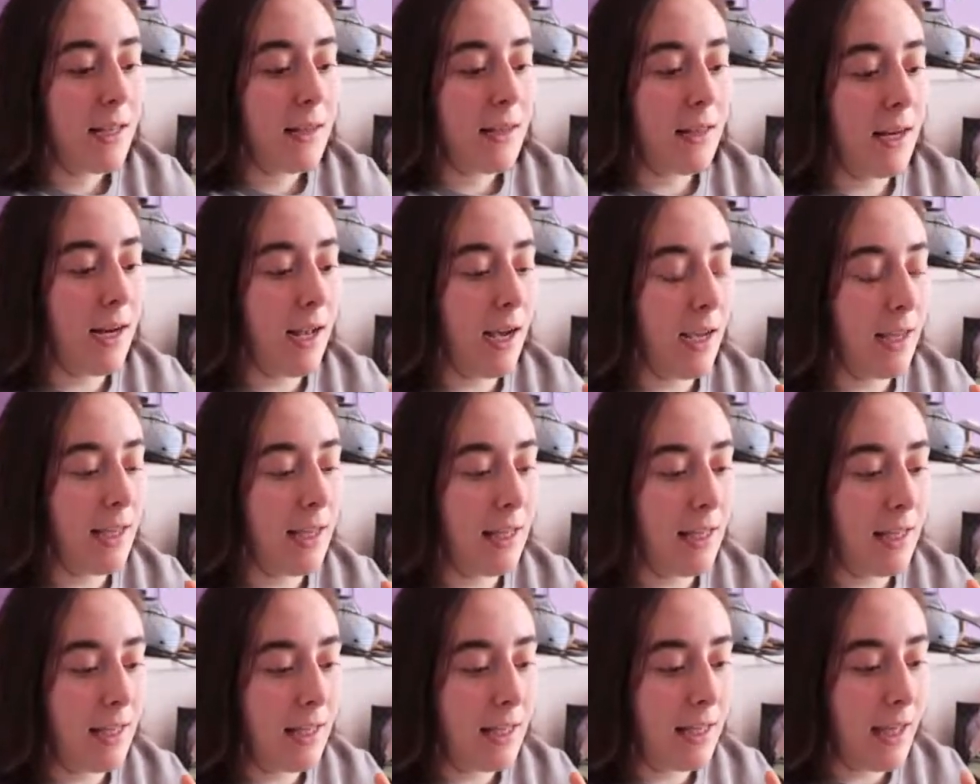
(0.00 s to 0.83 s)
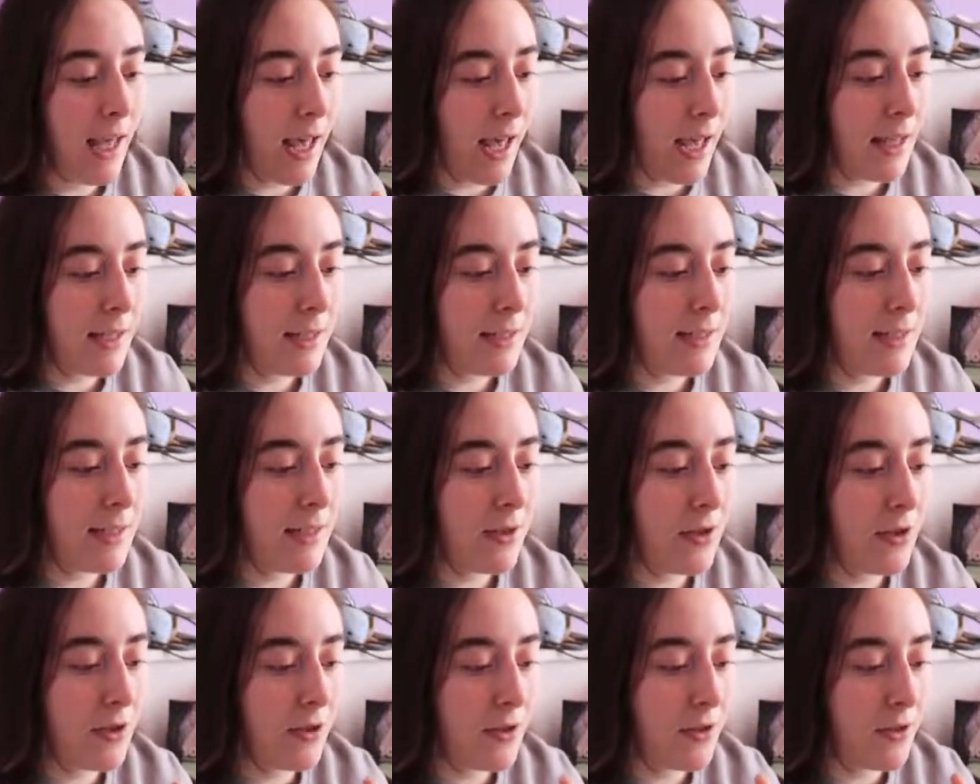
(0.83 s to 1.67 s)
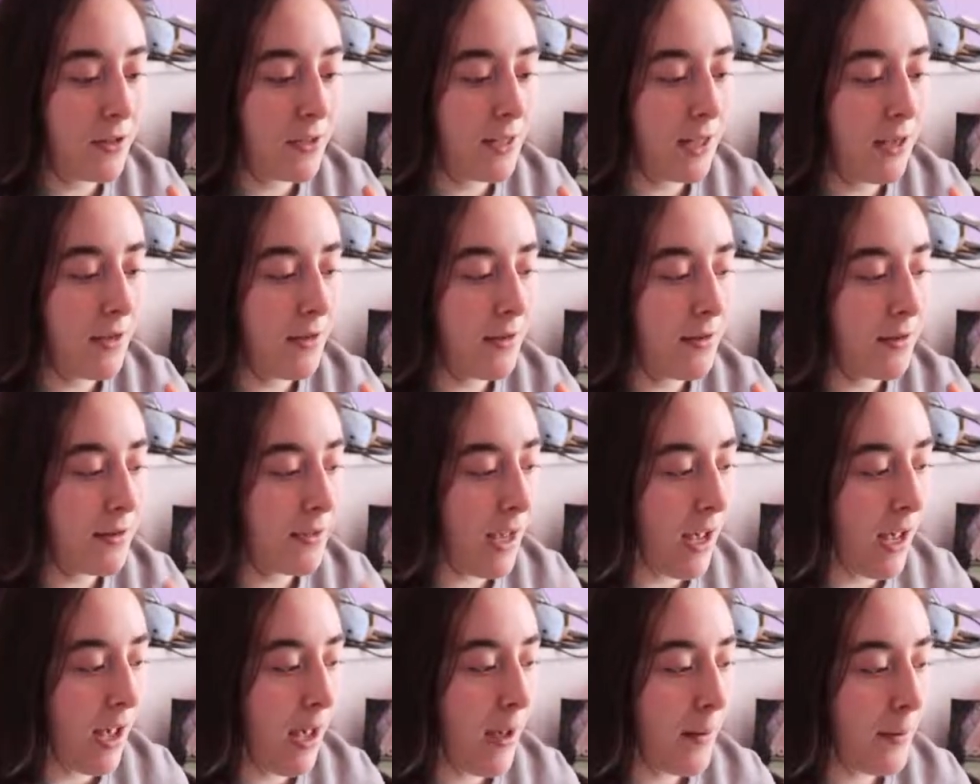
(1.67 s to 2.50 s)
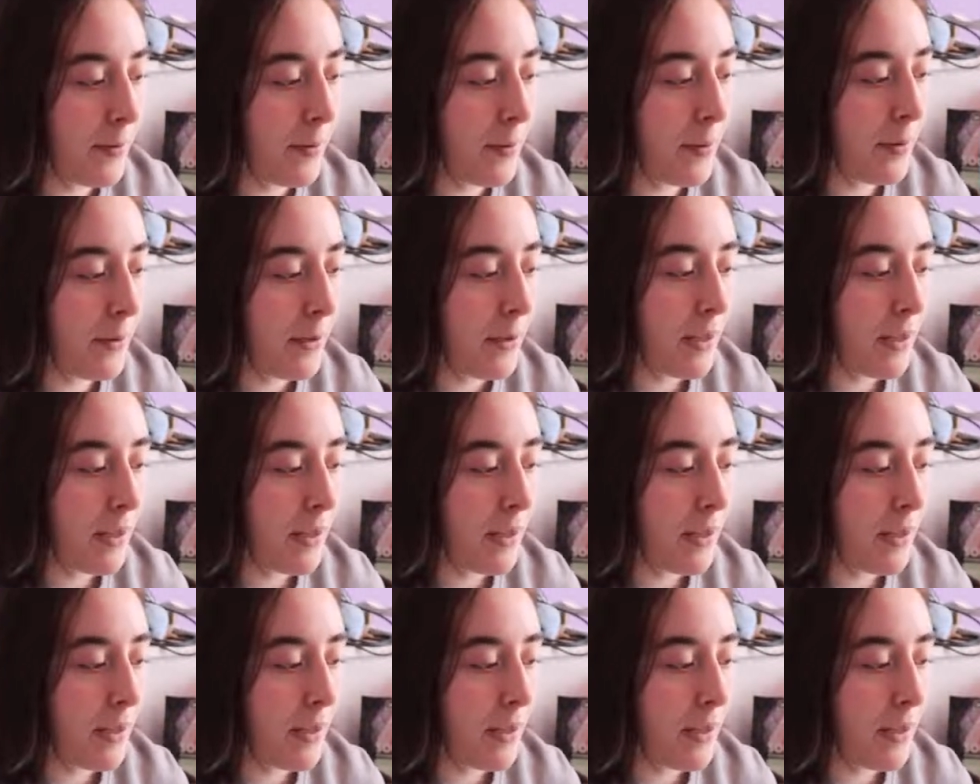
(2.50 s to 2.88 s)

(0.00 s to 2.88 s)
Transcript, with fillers: that I can get her skills up